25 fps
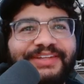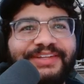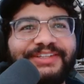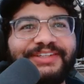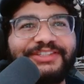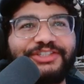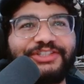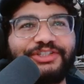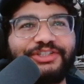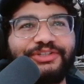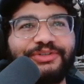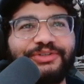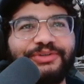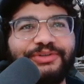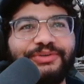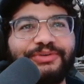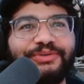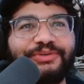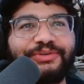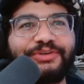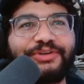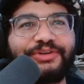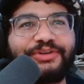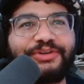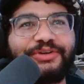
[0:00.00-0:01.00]

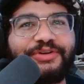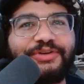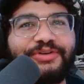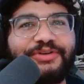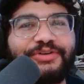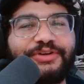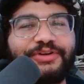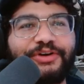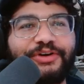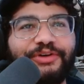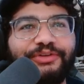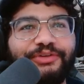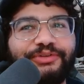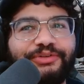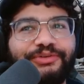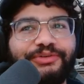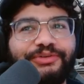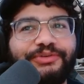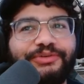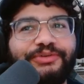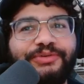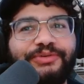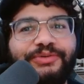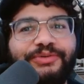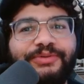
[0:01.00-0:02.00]
to go
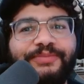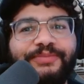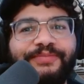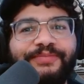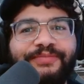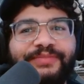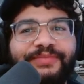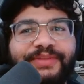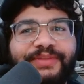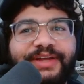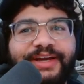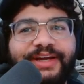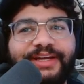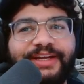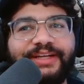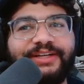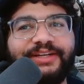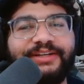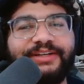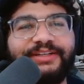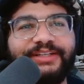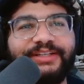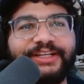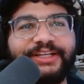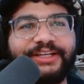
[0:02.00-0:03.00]
through. I
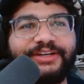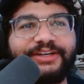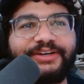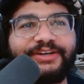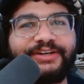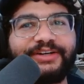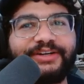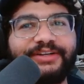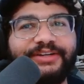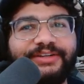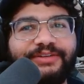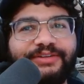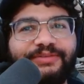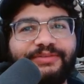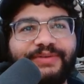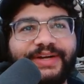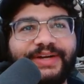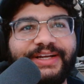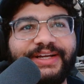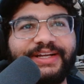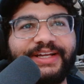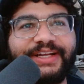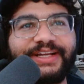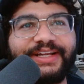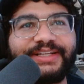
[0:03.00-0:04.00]
can click on the
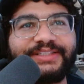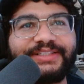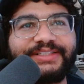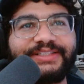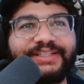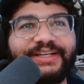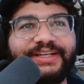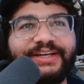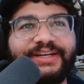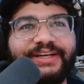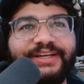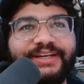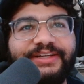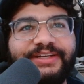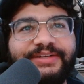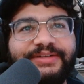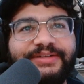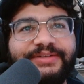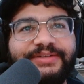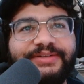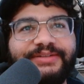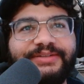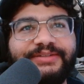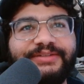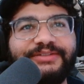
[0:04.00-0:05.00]
right hand side
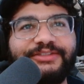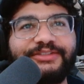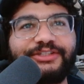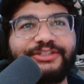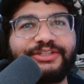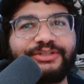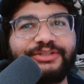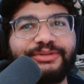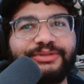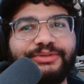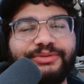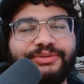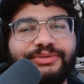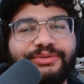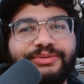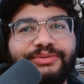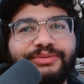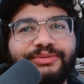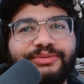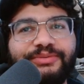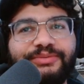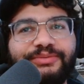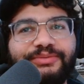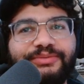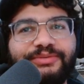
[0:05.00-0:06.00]

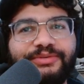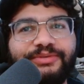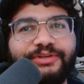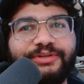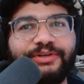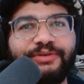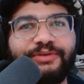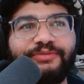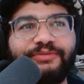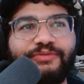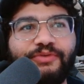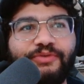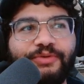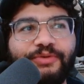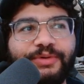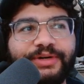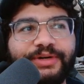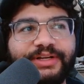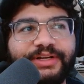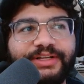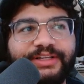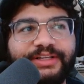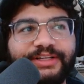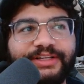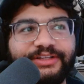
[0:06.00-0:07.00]
to go forward
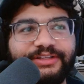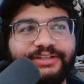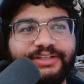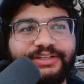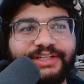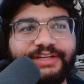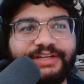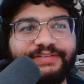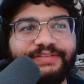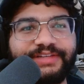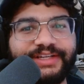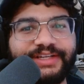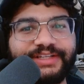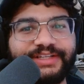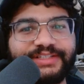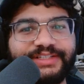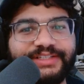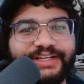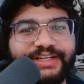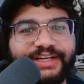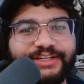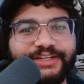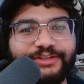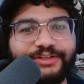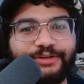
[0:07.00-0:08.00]
and click on the left hand
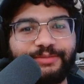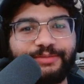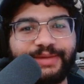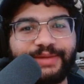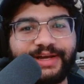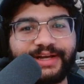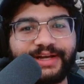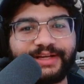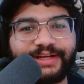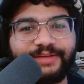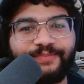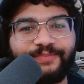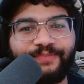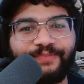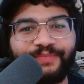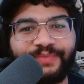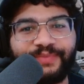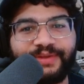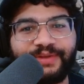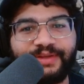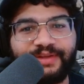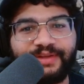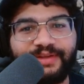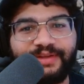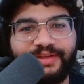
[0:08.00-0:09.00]
side to go back.
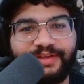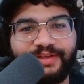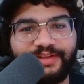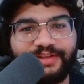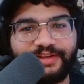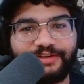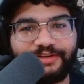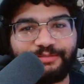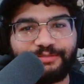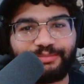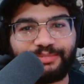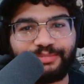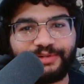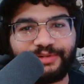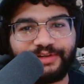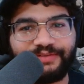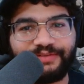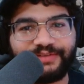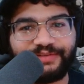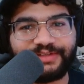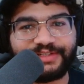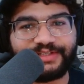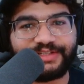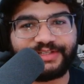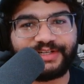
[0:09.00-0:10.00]
And I have previous and